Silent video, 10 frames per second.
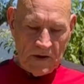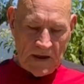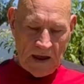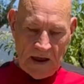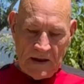
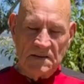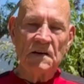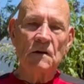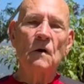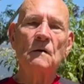the hands
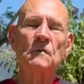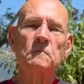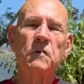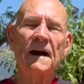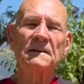here while we're
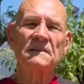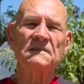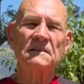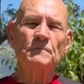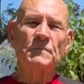
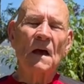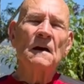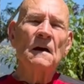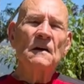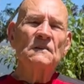practicing.
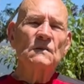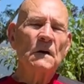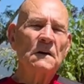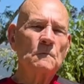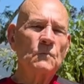So we're
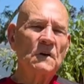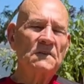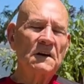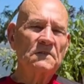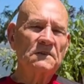going to
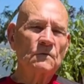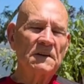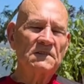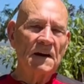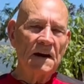breathe in 3
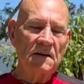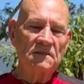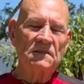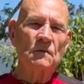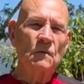
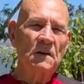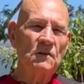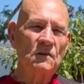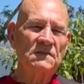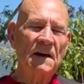seconds. We're going to
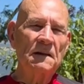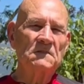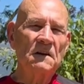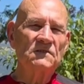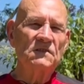use that
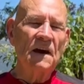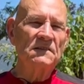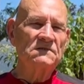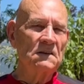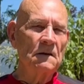
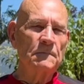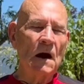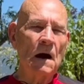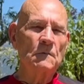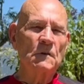chest and
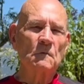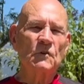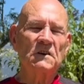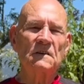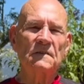abdominal
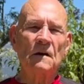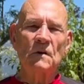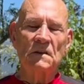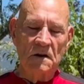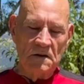breathing that
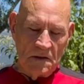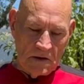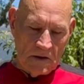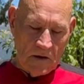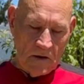we learned a
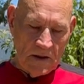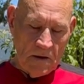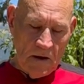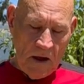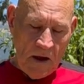little
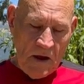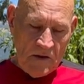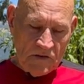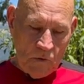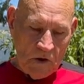earlier.
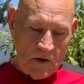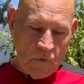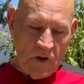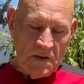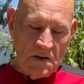So we're going to
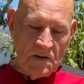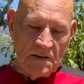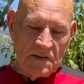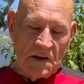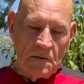breathe into the
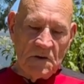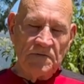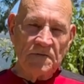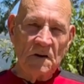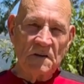stomach
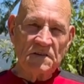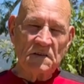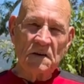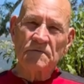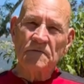first
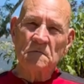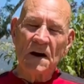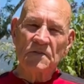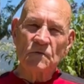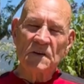for
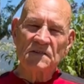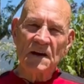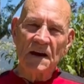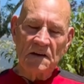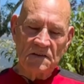about 3
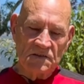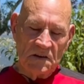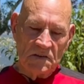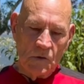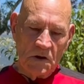seconds.
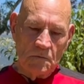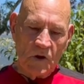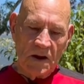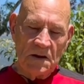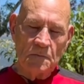And then we're going to
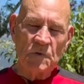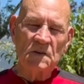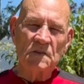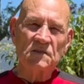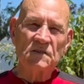bring it up
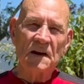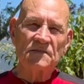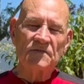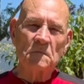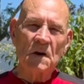into the
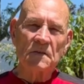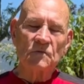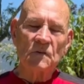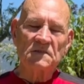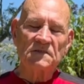chest for about
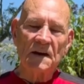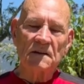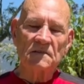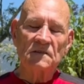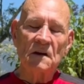3
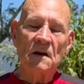seconds.